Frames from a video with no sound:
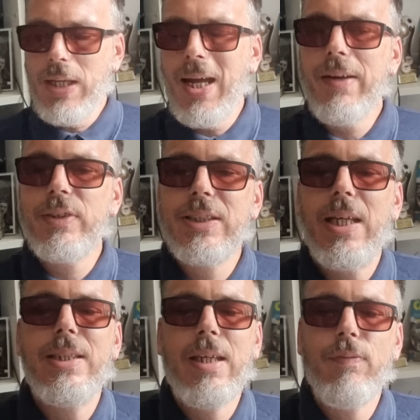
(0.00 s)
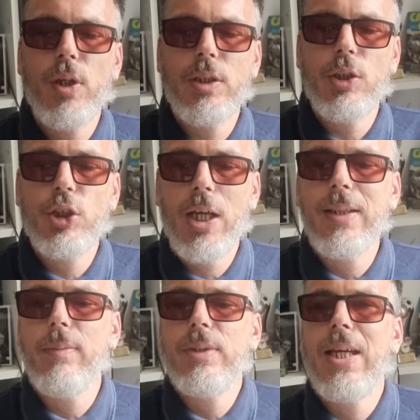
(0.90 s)
Cardiff City versus
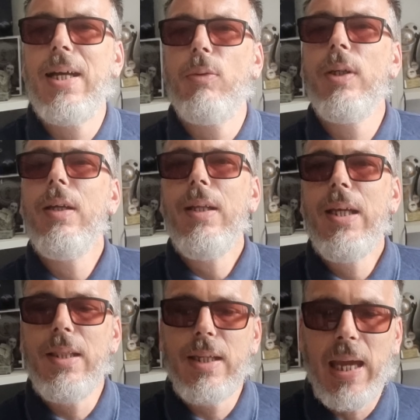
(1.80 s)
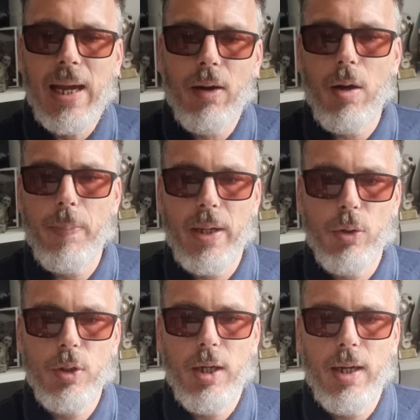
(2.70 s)
Cheltenham Town in the Carabao
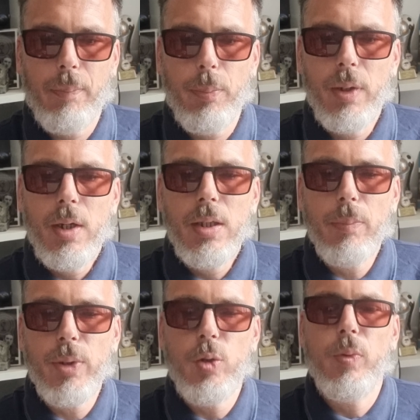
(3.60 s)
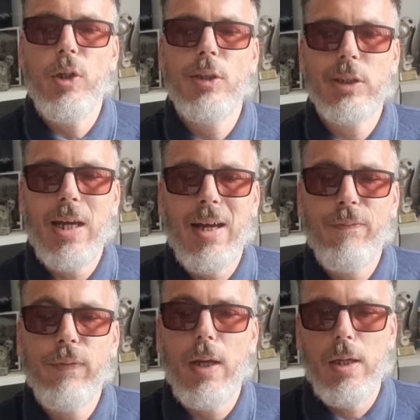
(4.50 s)
Cup. The Bluebirds are
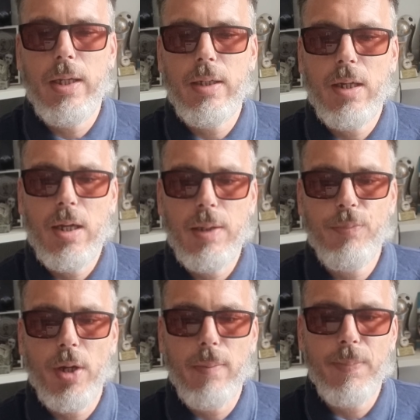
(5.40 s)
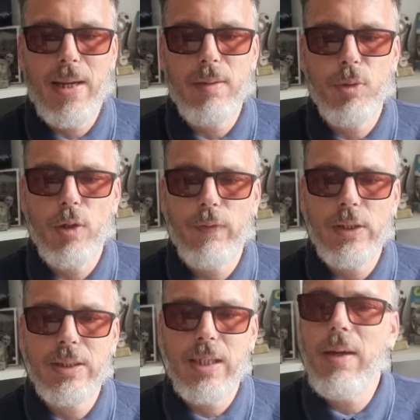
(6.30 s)
flying high. Brian Barry
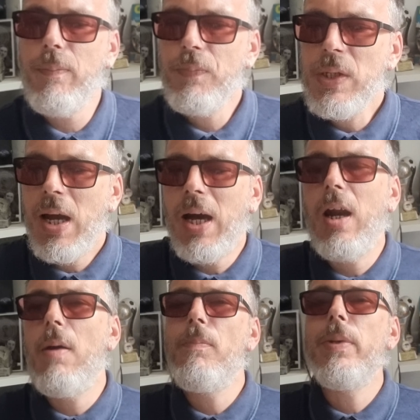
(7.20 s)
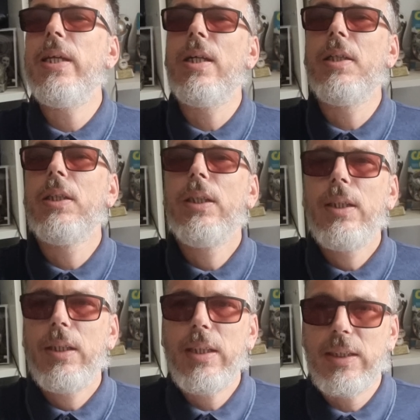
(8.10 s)
Murphy's team are unbeaten
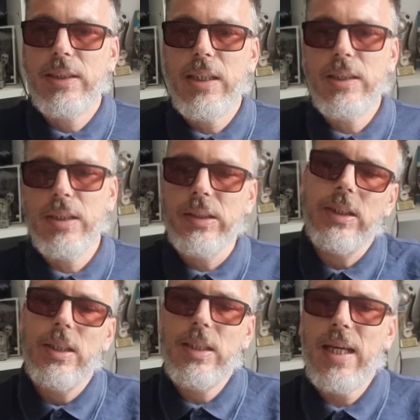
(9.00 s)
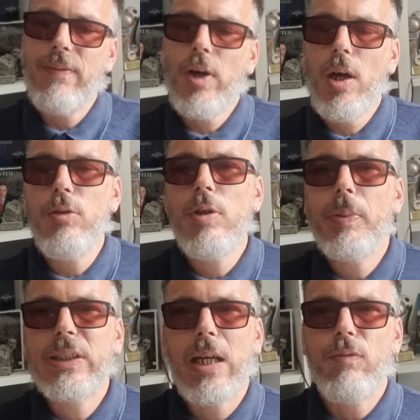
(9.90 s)
this season. They have a
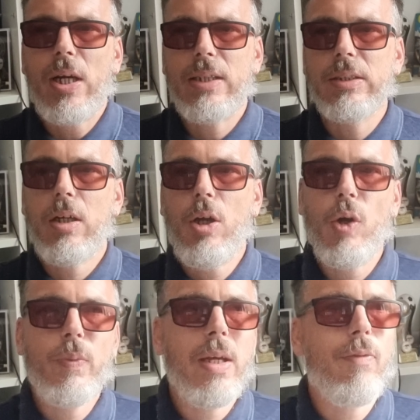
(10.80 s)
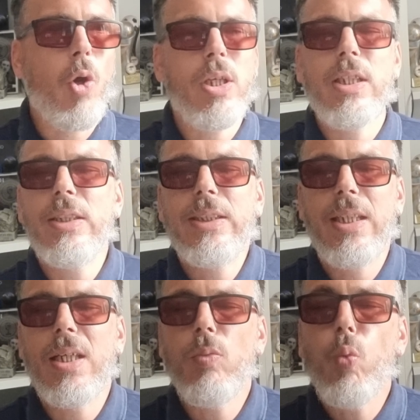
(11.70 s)
100% record at home. They've only
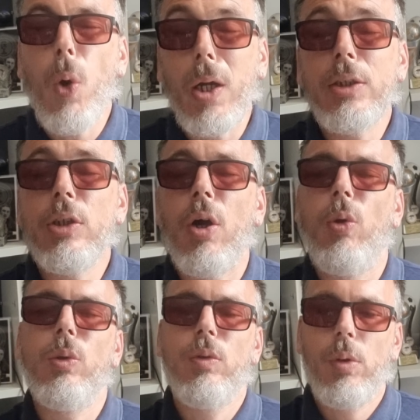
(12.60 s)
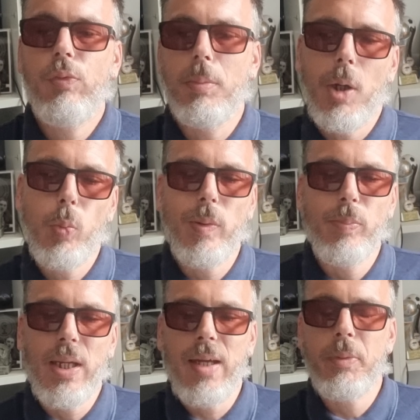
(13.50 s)
conceded 1 goal from open
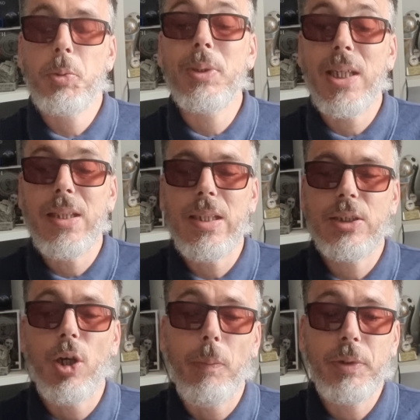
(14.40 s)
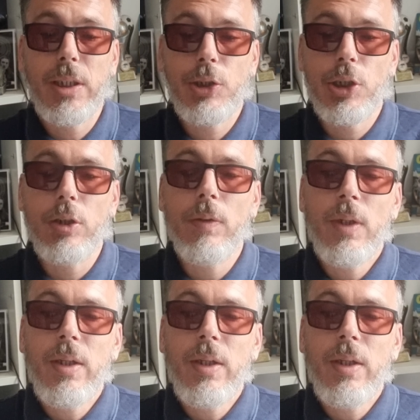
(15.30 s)
play, which was in this competition.